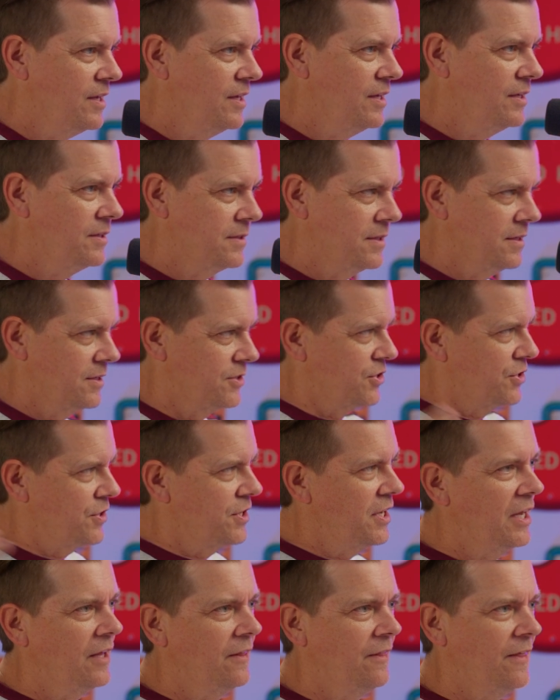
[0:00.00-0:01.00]
is this
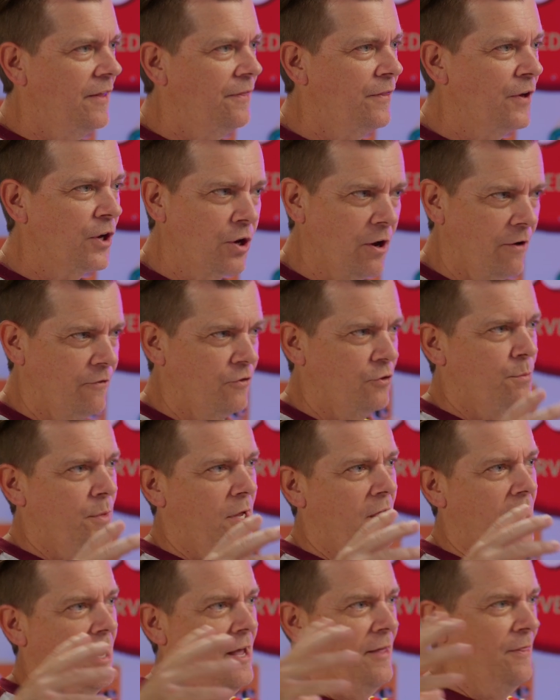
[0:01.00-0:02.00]
thing that the
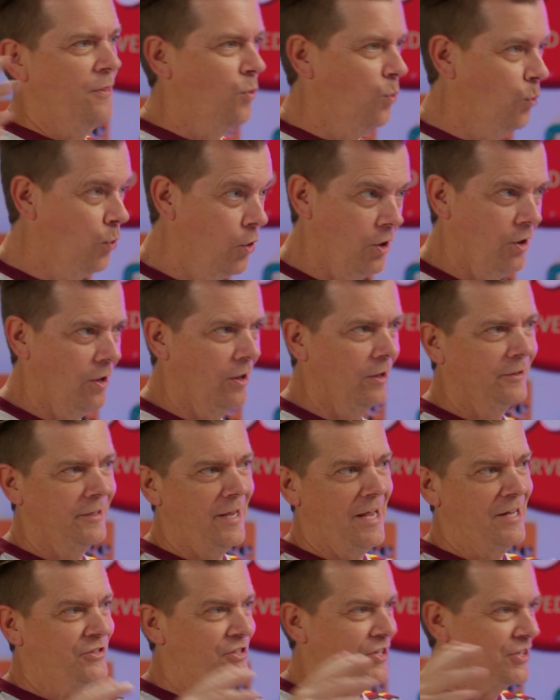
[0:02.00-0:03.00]
government and the
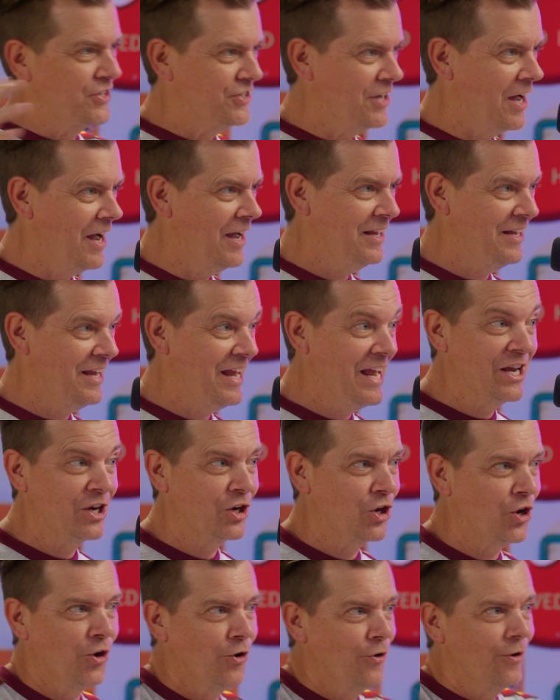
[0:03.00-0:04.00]
world and society
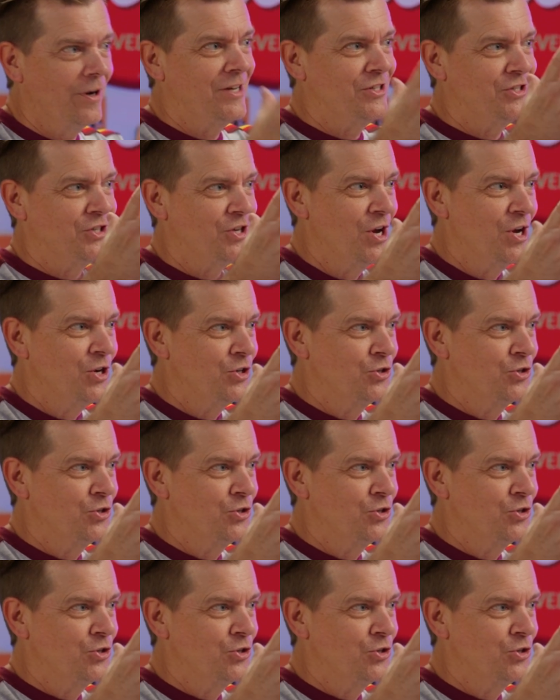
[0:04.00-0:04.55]
encourage,